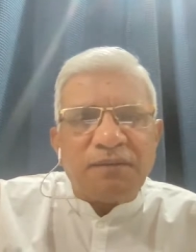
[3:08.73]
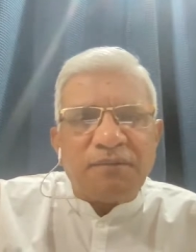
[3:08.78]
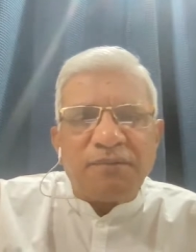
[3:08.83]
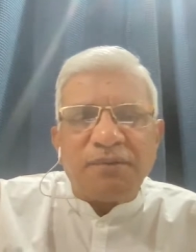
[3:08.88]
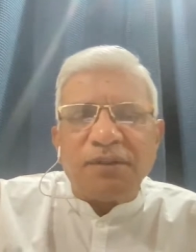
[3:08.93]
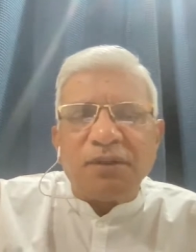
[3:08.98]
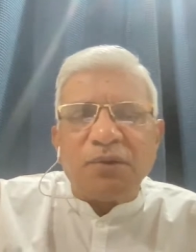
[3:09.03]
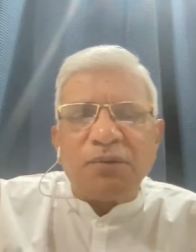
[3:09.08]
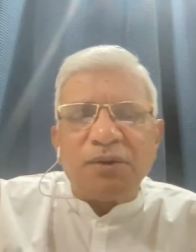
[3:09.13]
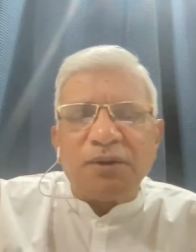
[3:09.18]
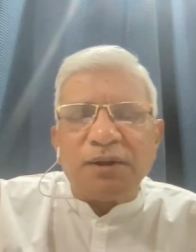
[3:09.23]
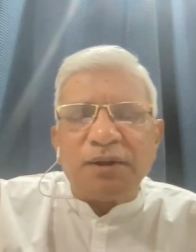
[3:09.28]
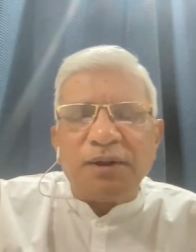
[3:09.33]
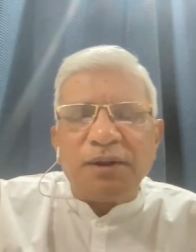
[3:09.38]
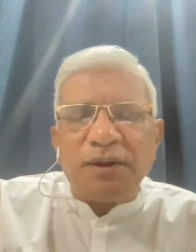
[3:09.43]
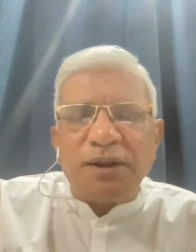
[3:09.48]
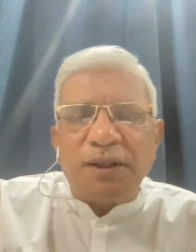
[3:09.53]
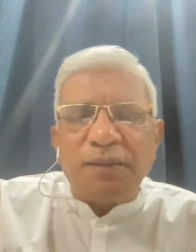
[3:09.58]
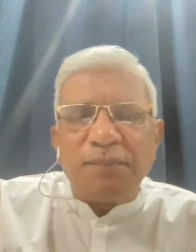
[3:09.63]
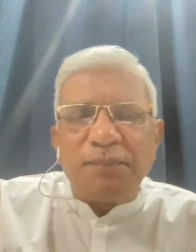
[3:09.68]
without
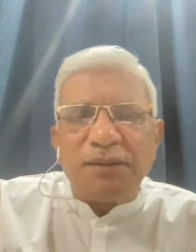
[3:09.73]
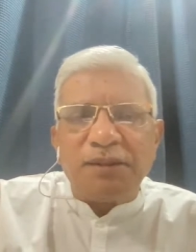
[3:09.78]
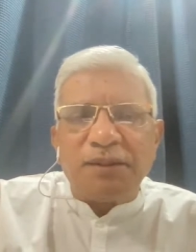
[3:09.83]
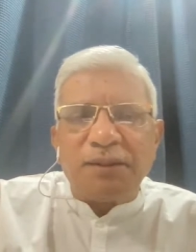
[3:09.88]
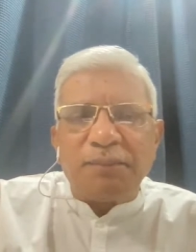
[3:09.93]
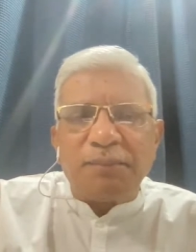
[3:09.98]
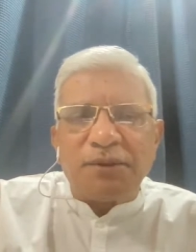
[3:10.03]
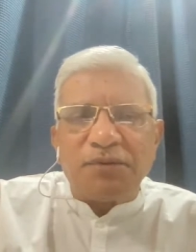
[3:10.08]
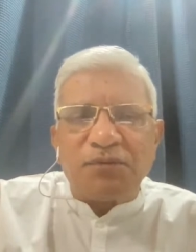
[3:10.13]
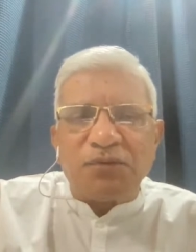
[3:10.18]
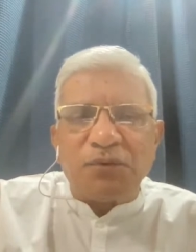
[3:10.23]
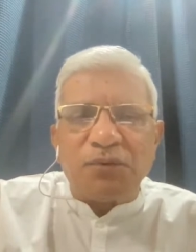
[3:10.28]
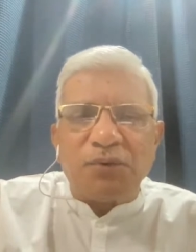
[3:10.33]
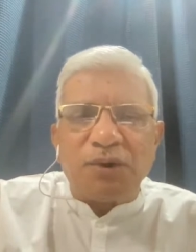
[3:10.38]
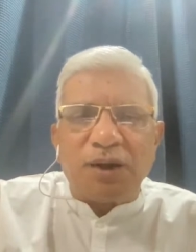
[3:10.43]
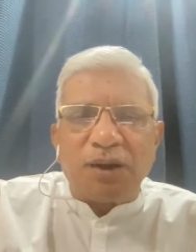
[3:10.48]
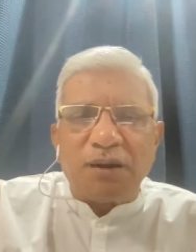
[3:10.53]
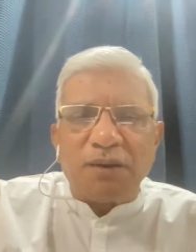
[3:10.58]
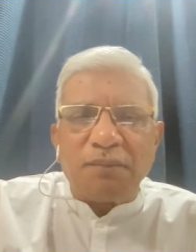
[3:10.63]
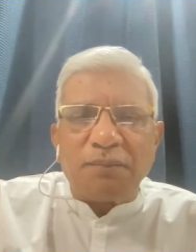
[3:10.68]
any naming them as
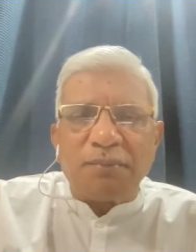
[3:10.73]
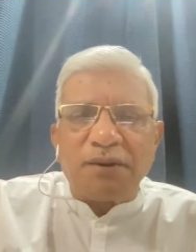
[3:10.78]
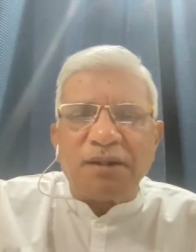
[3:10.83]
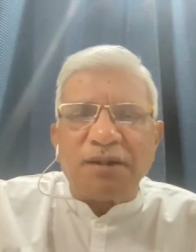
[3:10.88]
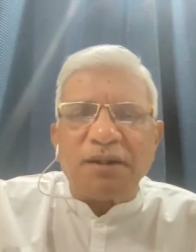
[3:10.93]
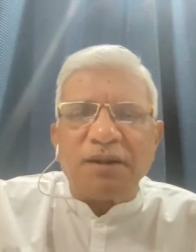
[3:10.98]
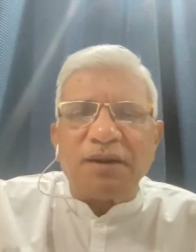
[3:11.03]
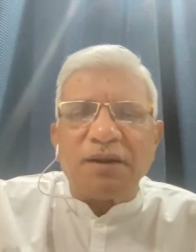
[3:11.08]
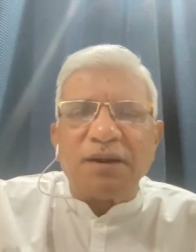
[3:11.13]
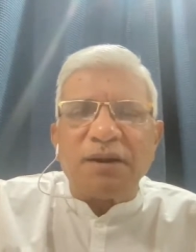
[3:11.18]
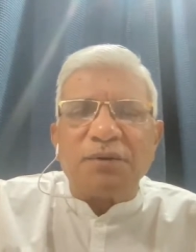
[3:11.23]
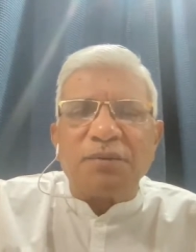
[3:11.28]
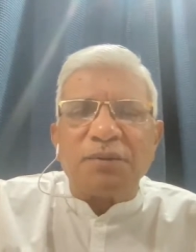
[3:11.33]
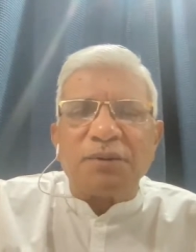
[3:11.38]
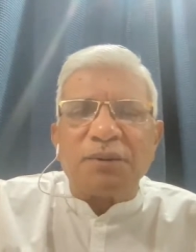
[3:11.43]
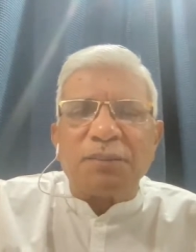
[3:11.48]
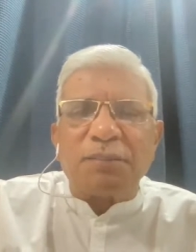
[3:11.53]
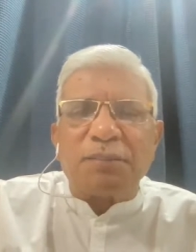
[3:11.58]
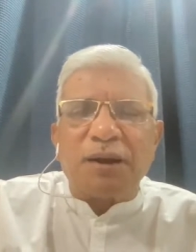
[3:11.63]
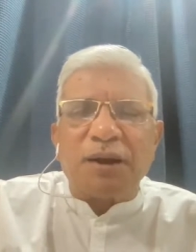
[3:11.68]
yoga, but then it
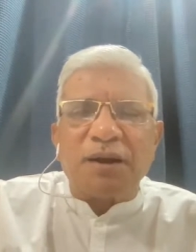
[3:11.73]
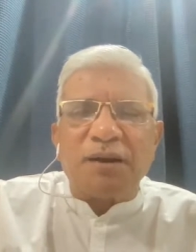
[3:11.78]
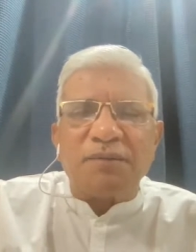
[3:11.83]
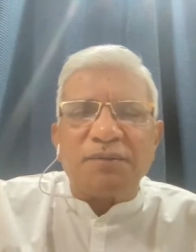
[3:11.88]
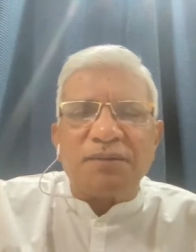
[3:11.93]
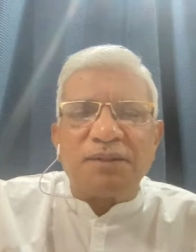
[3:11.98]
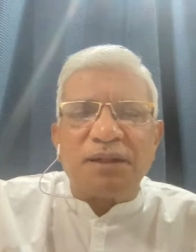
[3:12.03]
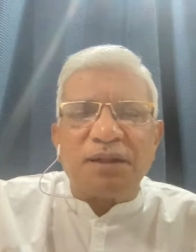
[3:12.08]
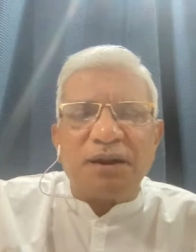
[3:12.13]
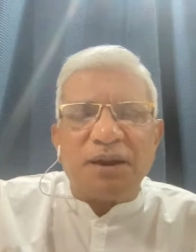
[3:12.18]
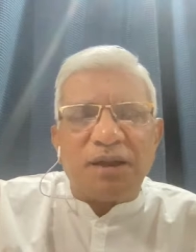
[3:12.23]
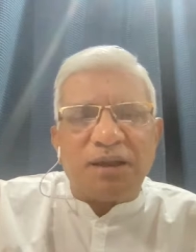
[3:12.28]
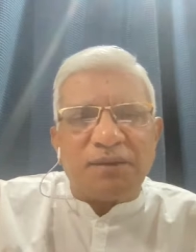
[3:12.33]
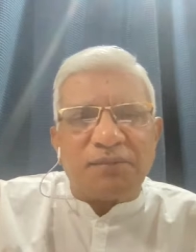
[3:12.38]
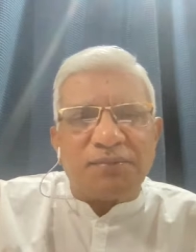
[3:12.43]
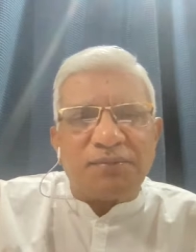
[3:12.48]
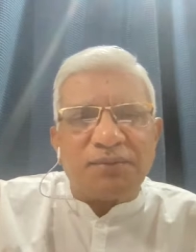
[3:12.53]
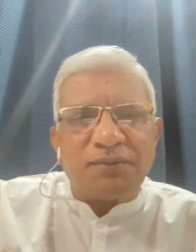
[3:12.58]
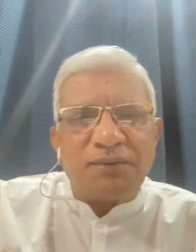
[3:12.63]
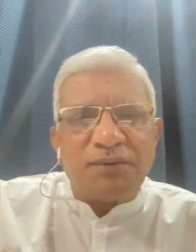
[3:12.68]
was a part of their life.